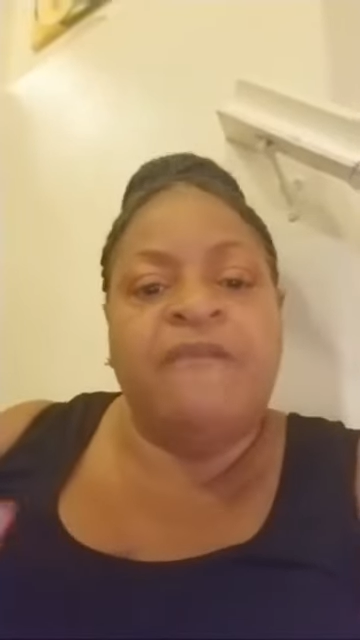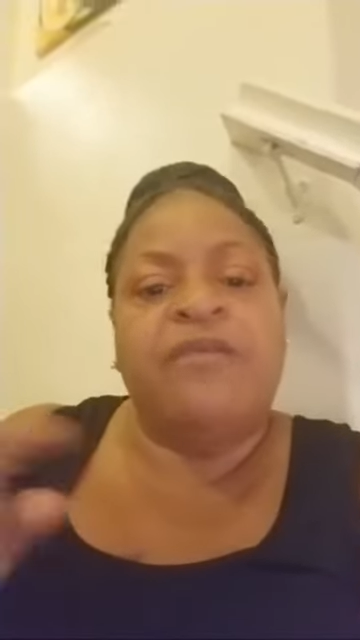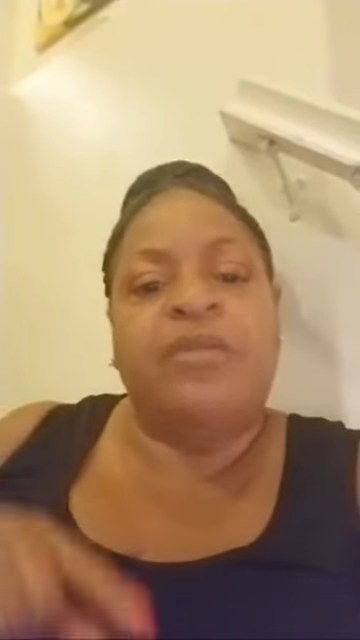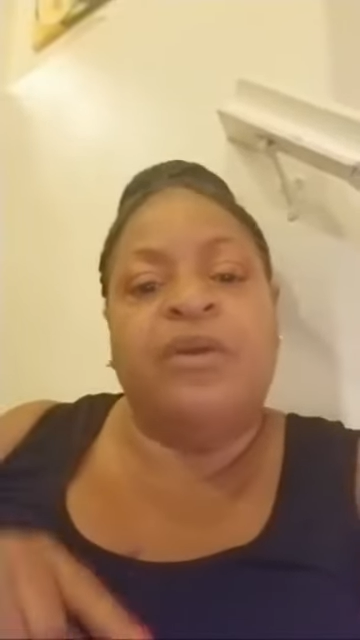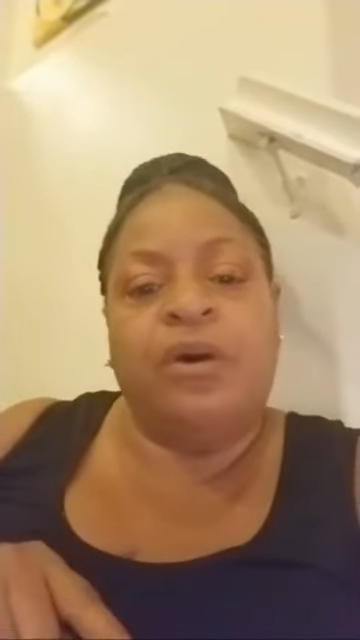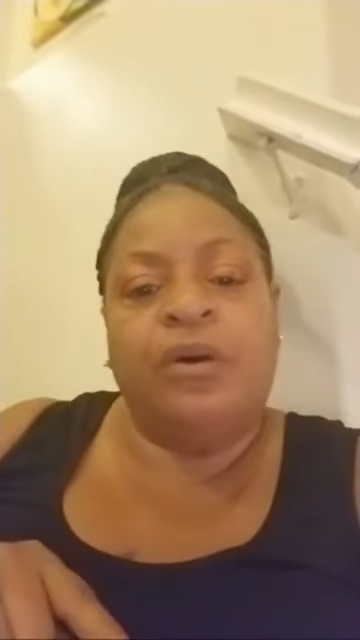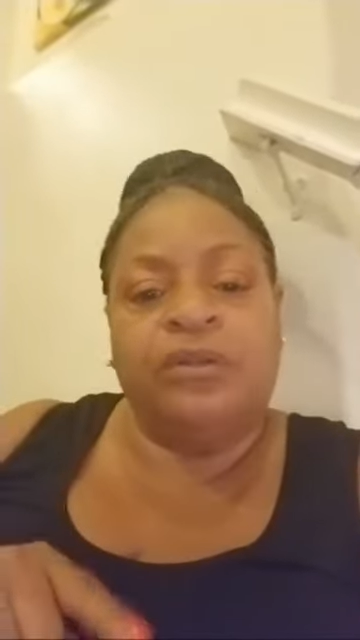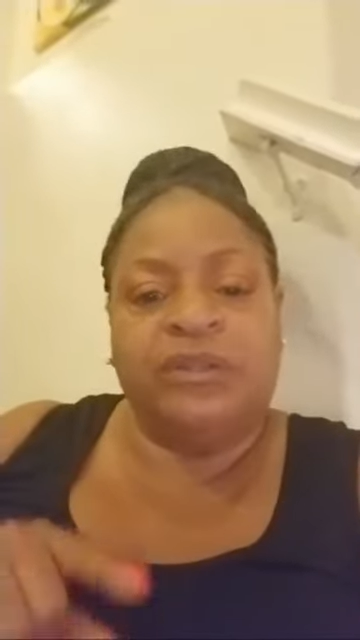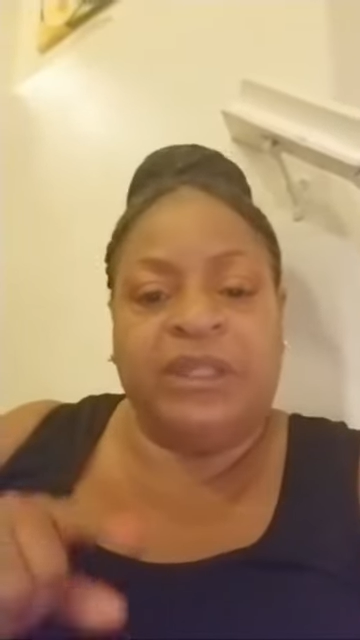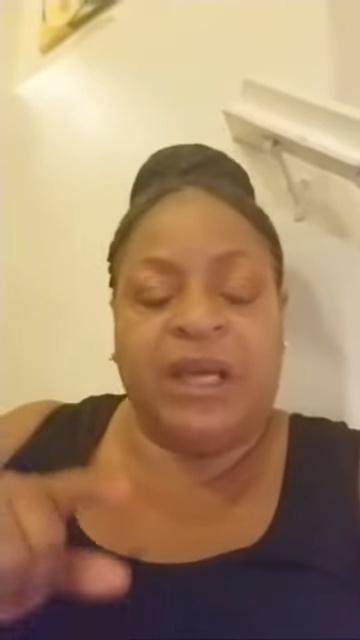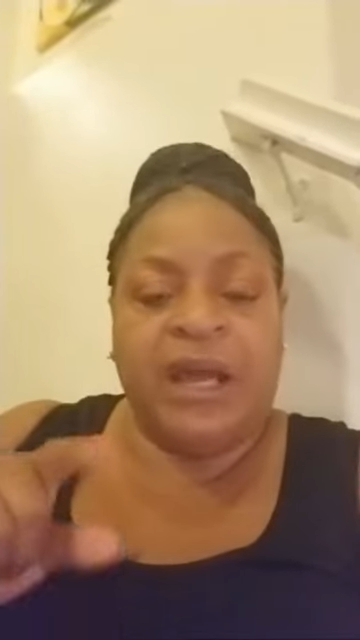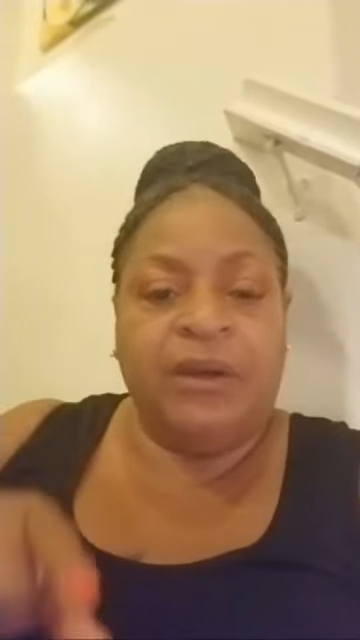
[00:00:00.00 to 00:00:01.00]
for those
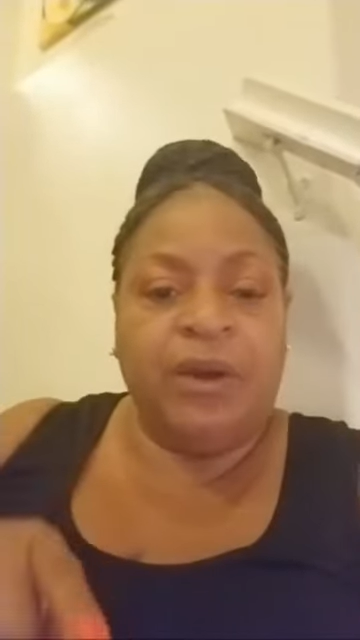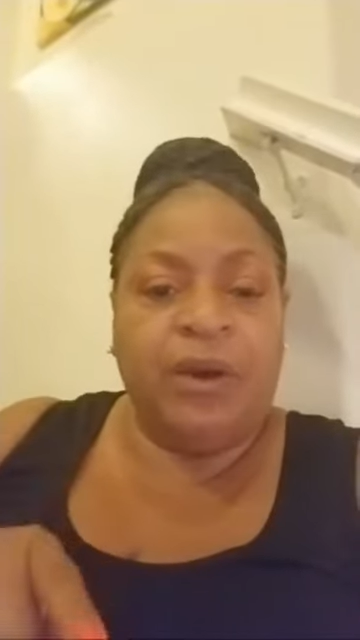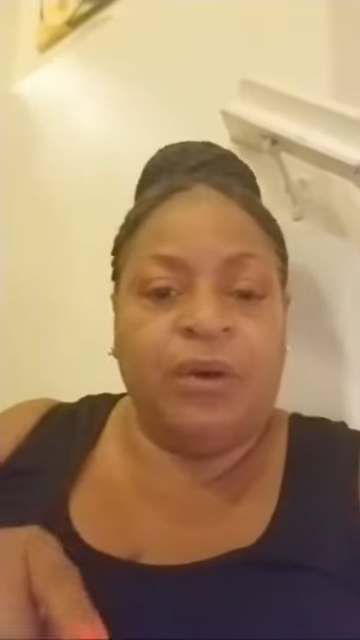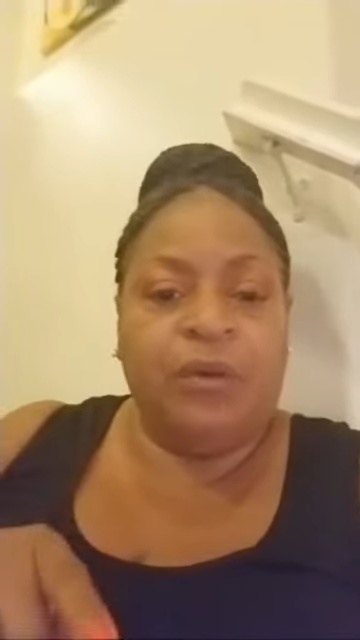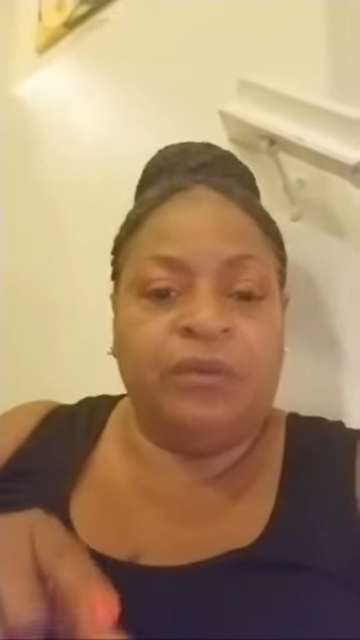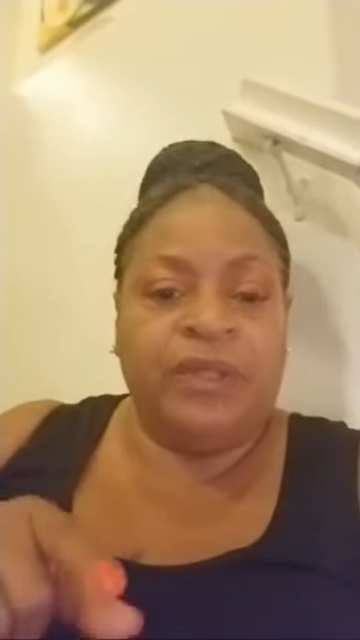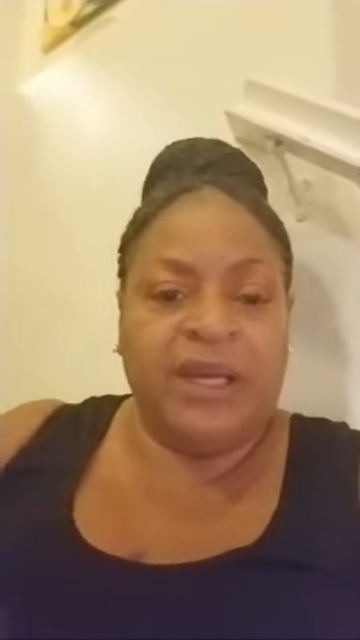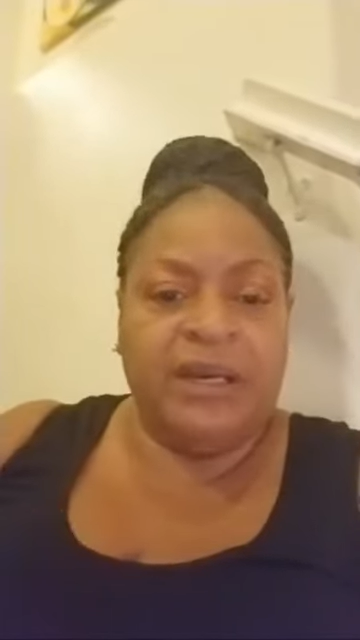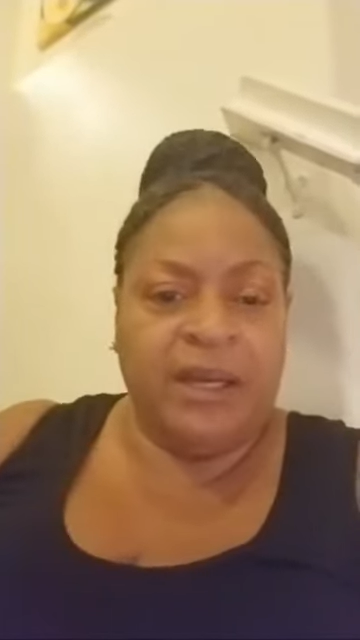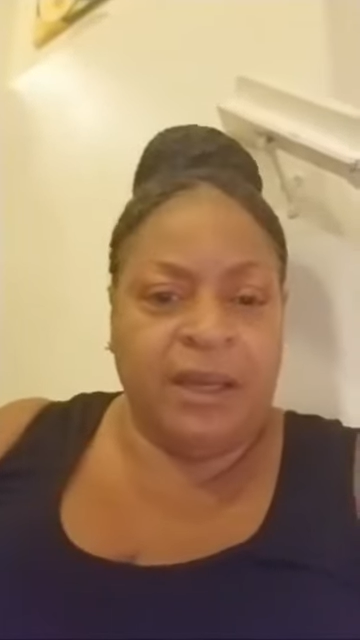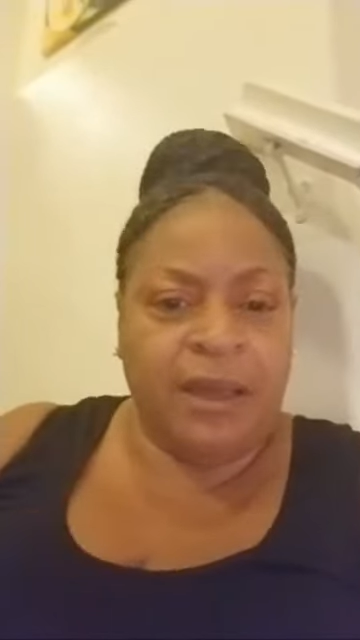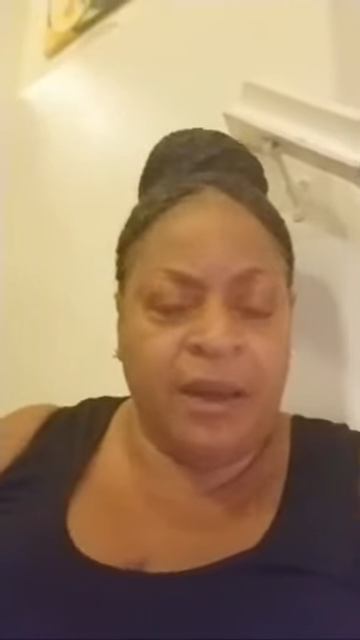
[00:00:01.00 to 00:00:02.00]
that I know that
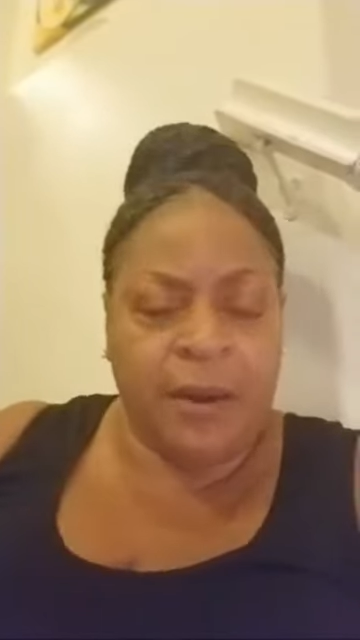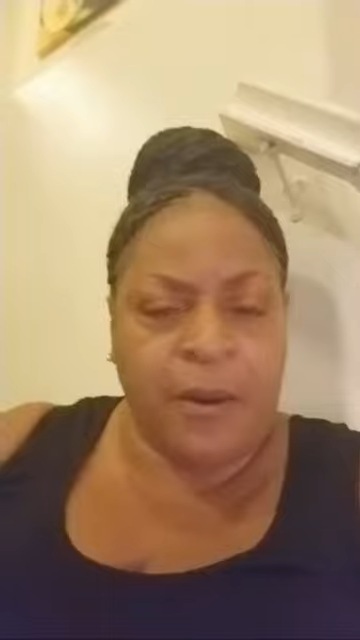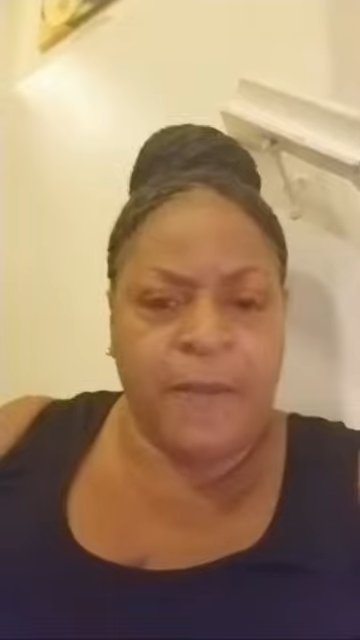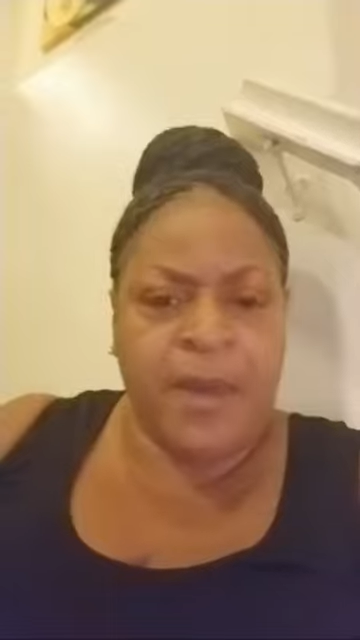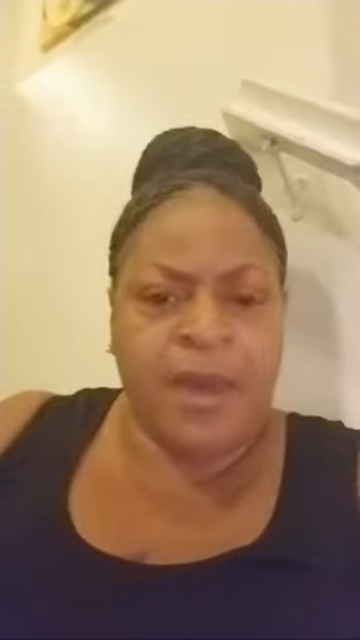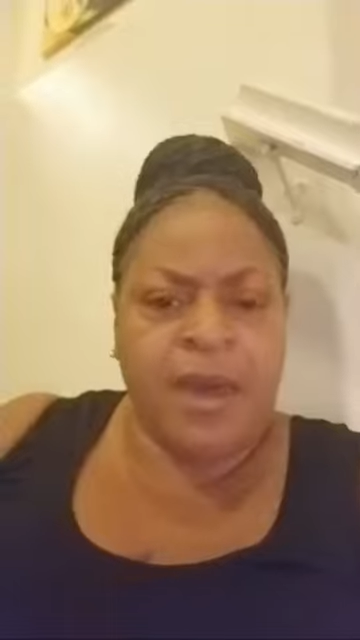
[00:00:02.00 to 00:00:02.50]
need help.